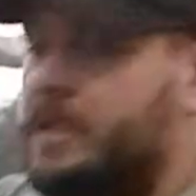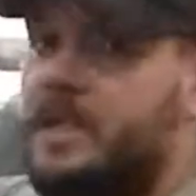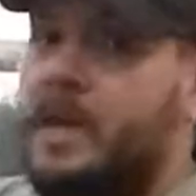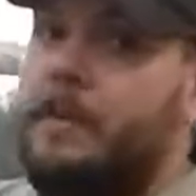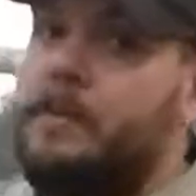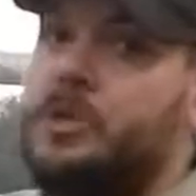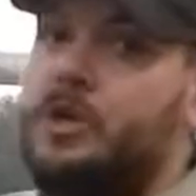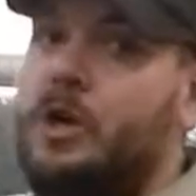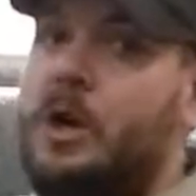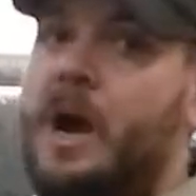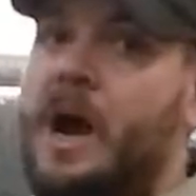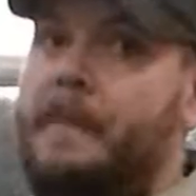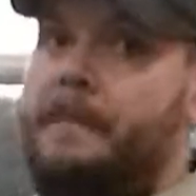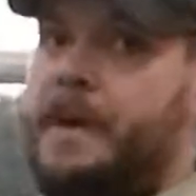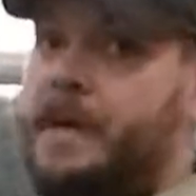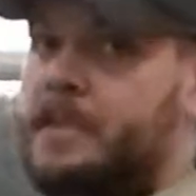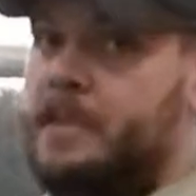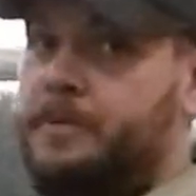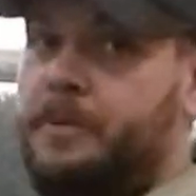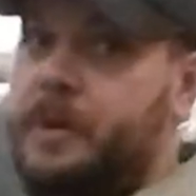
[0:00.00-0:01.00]
the temperature up
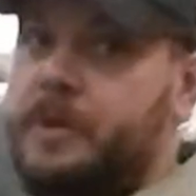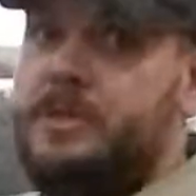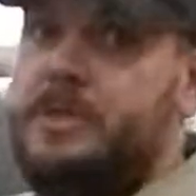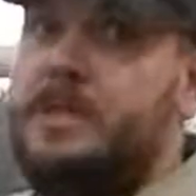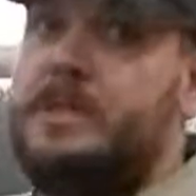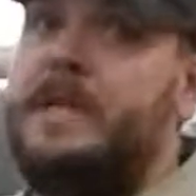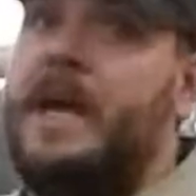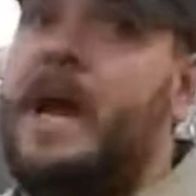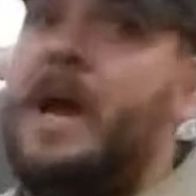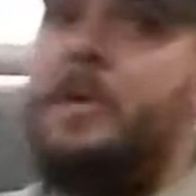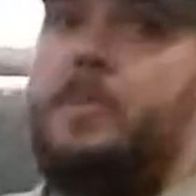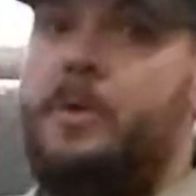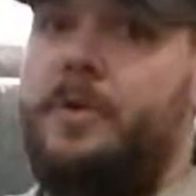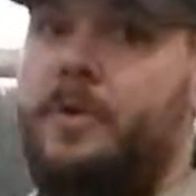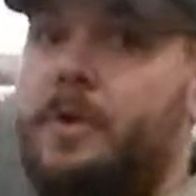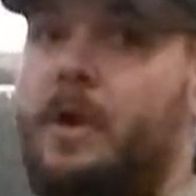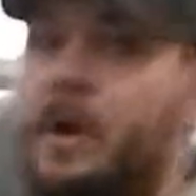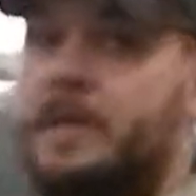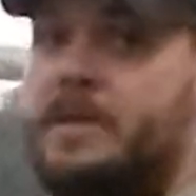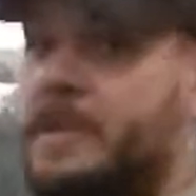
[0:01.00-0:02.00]
as opposed to down where
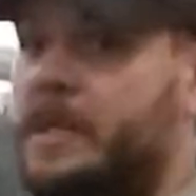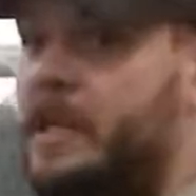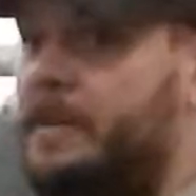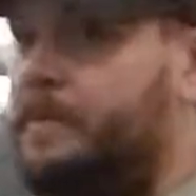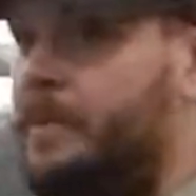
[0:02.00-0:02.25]
there aren't any